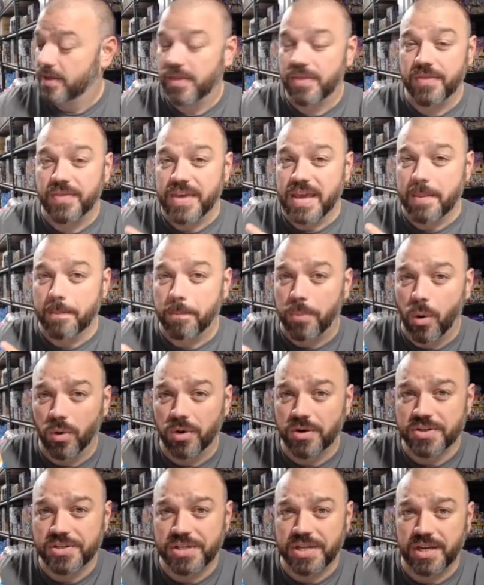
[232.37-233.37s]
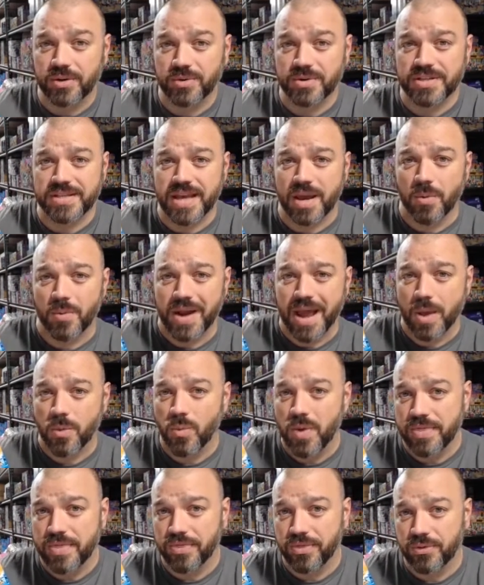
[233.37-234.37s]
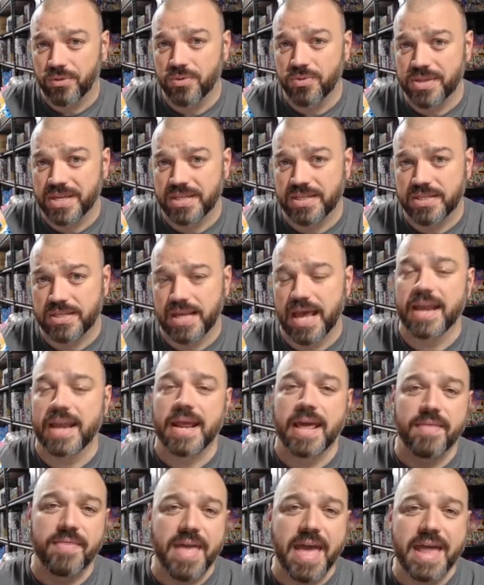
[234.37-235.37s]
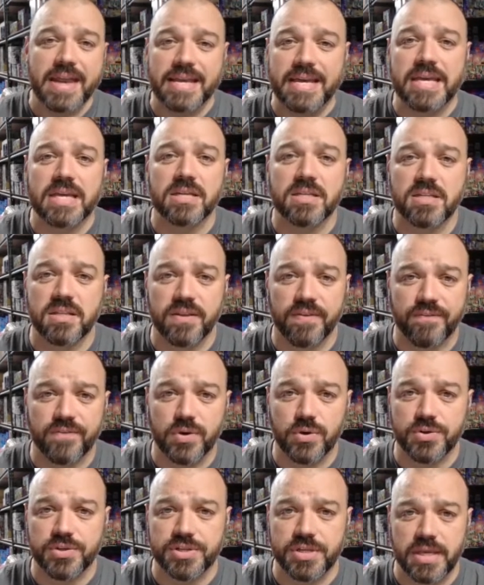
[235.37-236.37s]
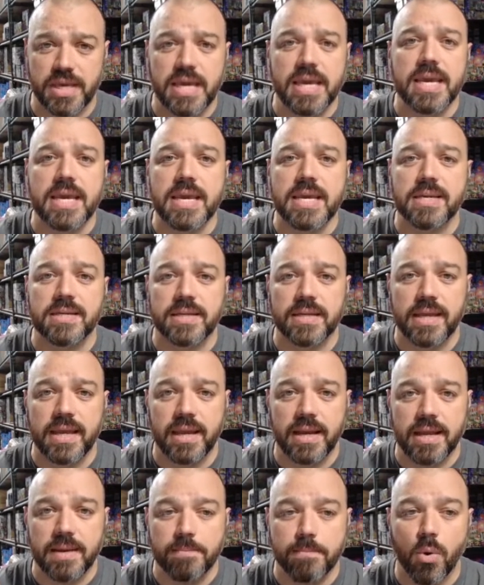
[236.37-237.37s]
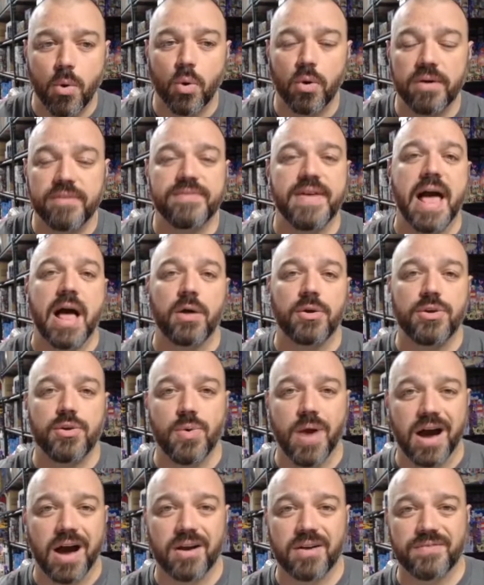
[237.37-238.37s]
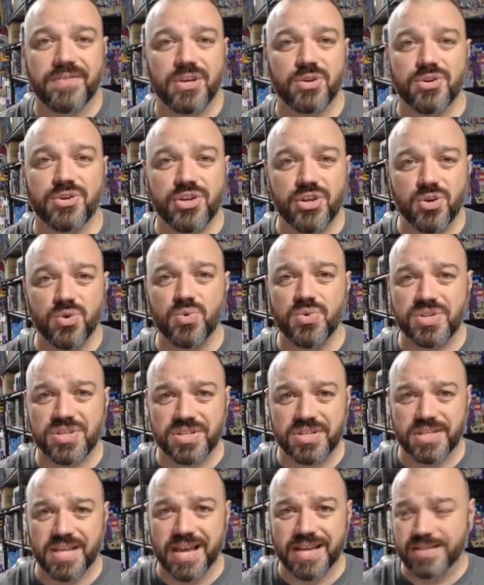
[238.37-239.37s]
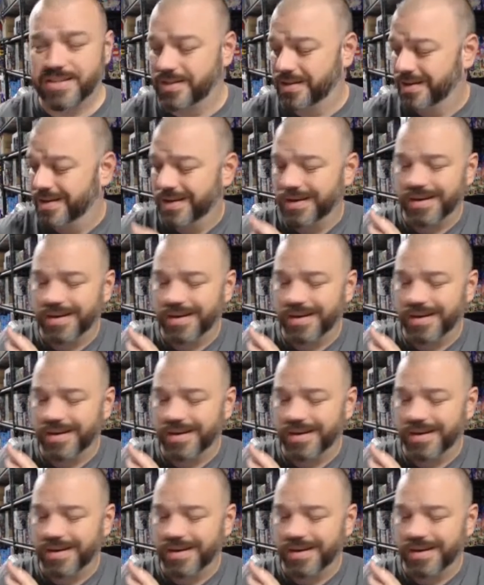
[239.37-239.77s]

the importance here is that when I went through this set, and that is the first key to getting more value out of your used sets,